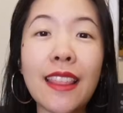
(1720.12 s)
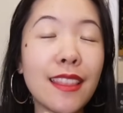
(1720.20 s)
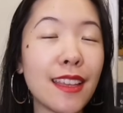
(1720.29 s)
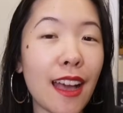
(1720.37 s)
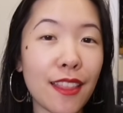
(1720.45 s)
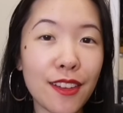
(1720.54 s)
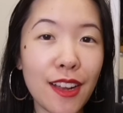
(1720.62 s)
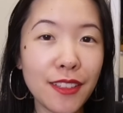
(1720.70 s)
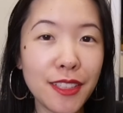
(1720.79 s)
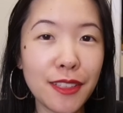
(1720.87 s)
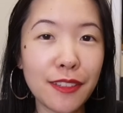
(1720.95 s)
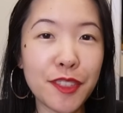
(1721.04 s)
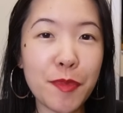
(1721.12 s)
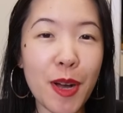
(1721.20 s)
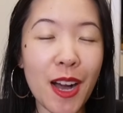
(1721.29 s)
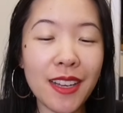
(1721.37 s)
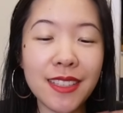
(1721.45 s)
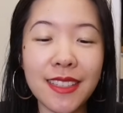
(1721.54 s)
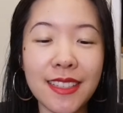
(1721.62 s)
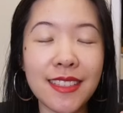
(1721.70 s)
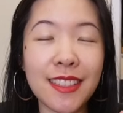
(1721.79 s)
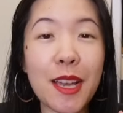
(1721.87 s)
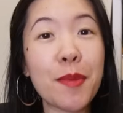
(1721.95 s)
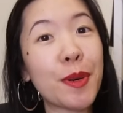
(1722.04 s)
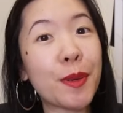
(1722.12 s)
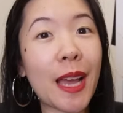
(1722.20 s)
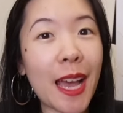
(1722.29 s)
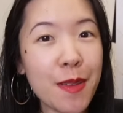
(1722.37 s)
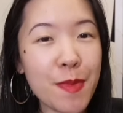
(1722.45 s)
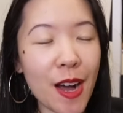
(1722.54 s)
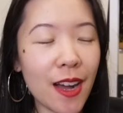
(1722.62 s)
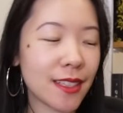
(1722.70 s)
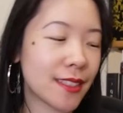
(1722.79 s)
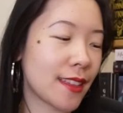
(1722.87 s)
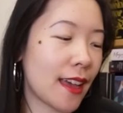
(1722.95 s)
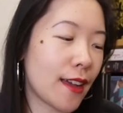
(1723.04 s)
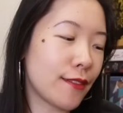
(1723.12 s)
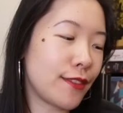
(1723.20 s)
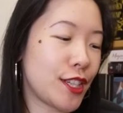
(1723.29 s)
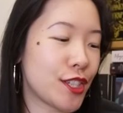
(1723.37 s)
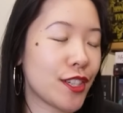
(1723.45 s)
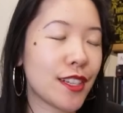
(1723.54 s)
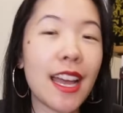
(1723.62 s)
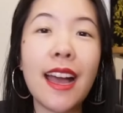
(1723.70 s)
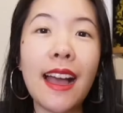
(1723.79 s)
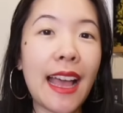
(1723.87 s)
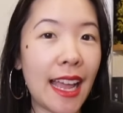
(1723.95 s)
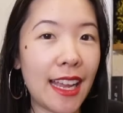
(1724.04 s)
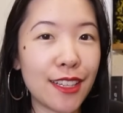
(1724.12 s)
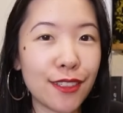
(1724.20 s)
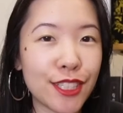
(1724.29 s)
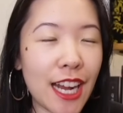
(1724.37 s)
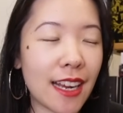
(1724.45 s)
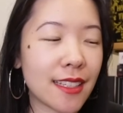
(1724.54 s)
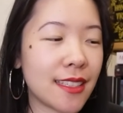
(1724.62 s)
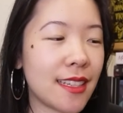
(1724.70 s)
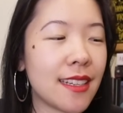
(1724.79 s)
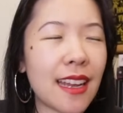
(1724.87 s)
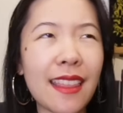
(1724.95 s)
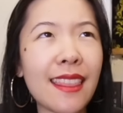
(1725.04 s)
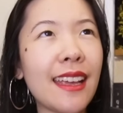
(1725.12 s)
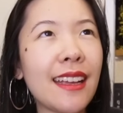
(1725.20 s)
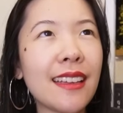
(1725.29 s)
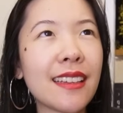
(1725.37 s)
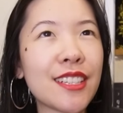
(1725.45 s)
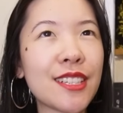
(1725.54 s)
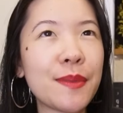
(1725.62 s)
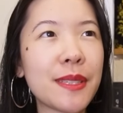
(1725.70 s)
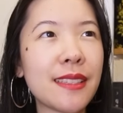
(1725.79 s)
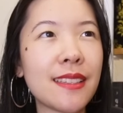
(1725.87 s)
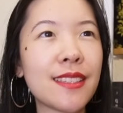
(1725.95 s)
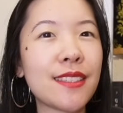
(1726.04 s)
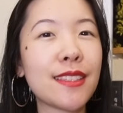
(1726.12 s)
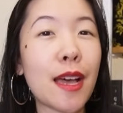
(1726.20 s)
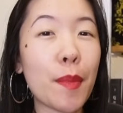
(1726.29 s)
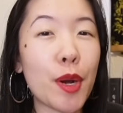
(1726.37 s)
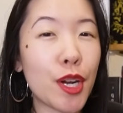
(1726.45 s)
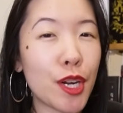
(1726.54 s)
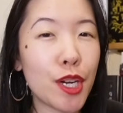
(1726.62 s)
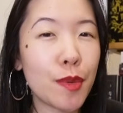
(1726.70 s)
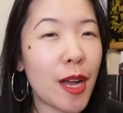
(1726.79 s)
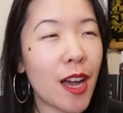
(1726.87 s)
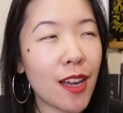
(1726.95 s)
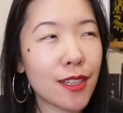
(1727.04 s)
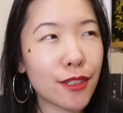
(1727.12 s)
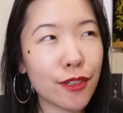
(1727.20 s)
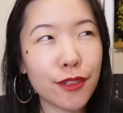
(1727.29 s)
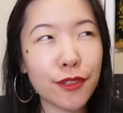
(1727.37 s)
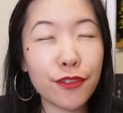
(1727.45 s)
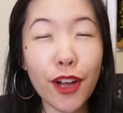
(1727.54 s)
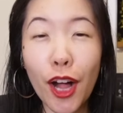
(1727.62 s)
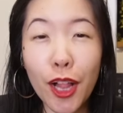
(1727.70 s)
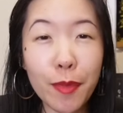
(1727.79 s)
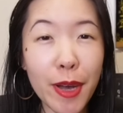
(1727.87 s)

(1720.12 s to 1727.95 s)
And then the other Hello Lovely box is the Bouquet box box that featured A.L. Jackson. I think she was the summer box or the fall